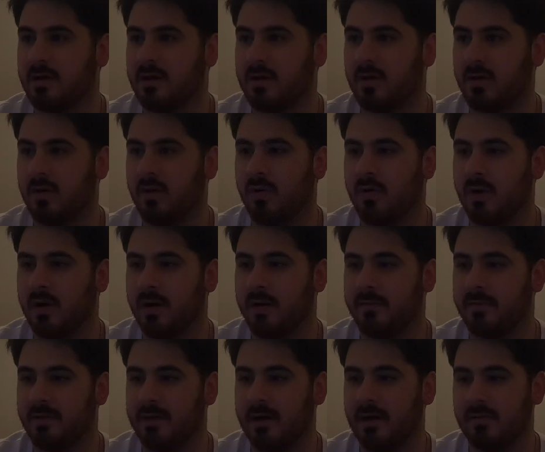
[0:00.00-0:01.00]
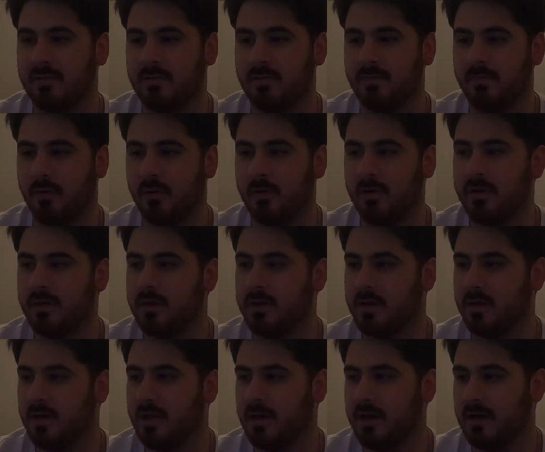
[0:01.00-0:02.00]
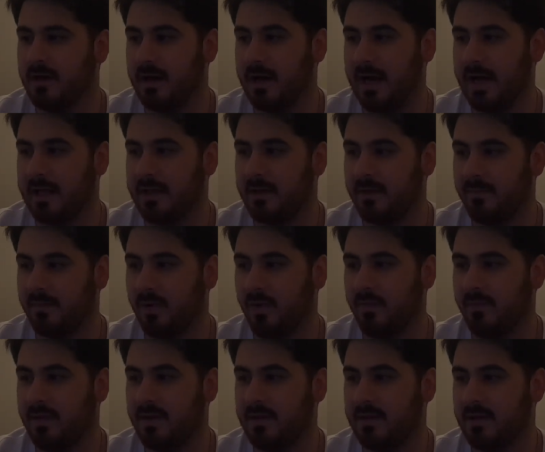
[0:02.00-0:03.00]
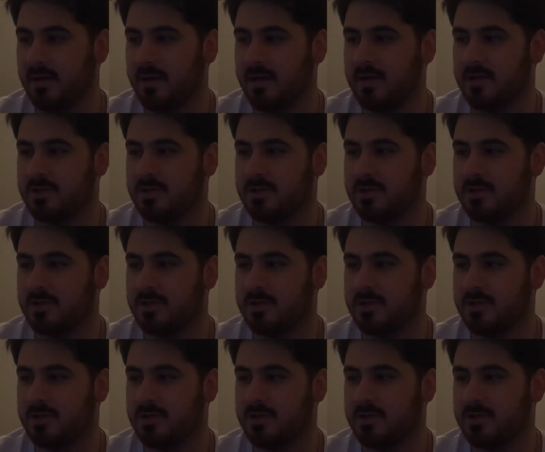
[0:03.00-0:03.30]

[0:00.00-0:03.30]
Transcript: it all comes down to points at the moment.